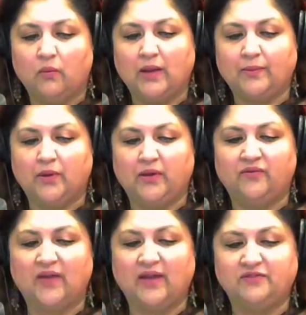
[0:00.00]

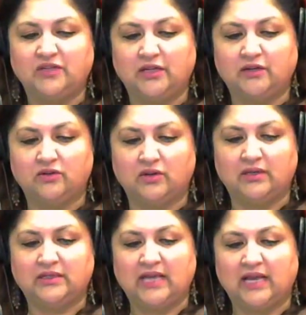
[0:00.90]
$1.5 trillion
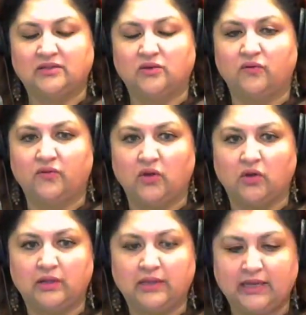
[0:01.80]
tax
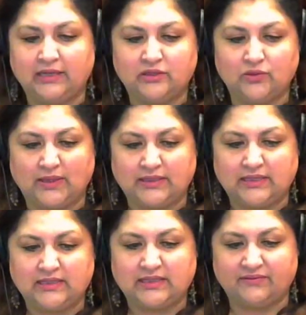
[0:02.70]
overhaul in
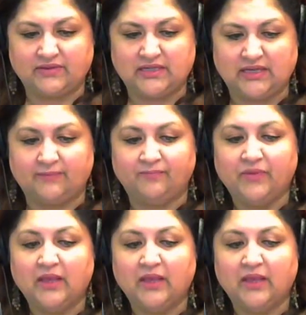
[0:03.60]
2017.